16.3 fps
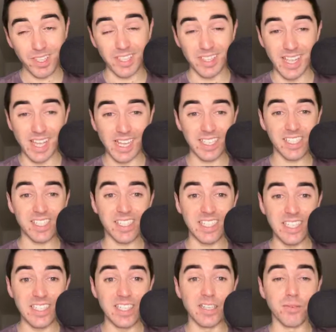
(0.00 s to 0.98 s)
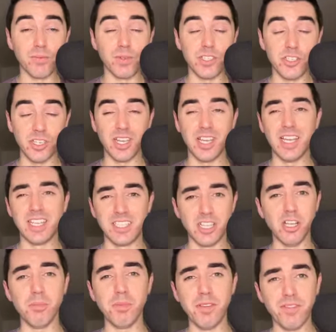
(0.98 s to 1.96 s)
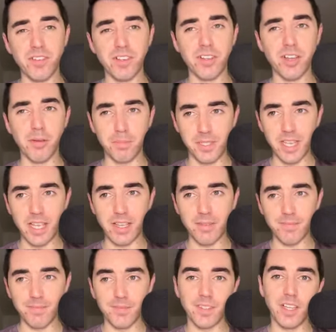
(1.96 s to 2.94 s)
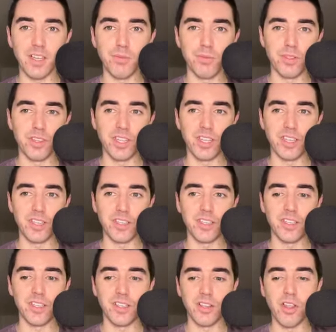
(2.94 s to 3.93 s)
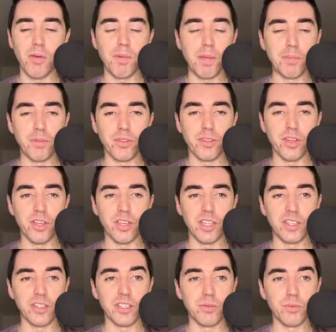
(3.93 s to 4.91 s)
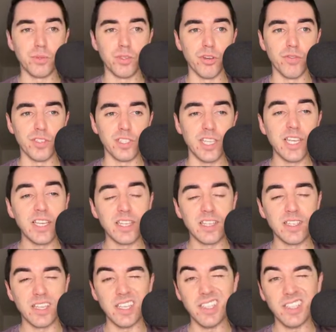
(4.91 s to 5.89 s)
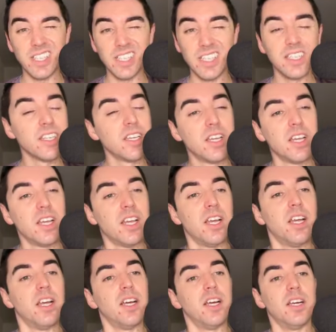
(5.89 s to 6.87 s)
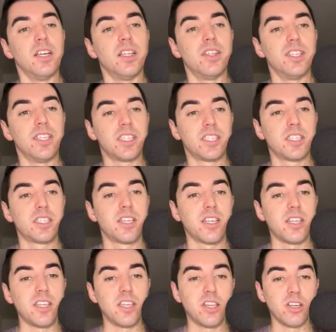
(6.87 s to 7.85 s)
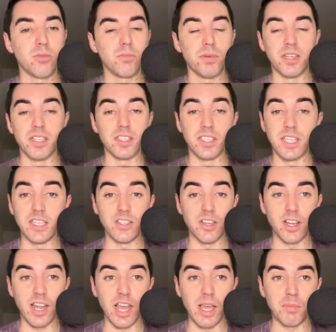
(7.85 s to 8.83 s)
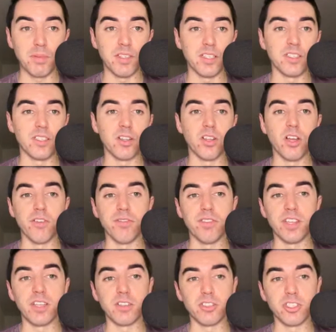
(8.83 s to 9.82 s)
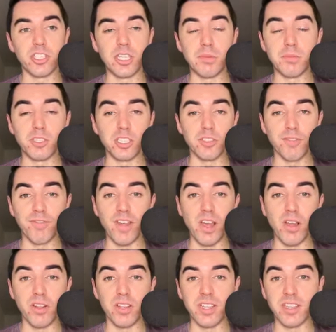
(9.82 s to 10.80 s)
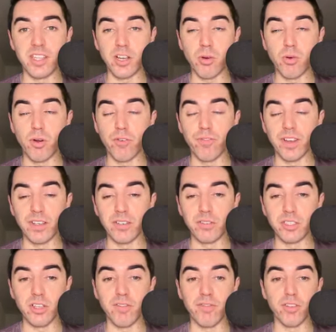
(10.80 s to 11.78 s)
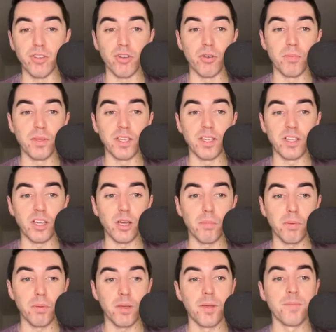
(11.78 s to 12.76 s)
next season, which is a little bit of an upset. I would think a lot of people thought England would overtake Italy this year, but it did not happen as a lot of the English teams just fell in the quarterfinals of the European Cup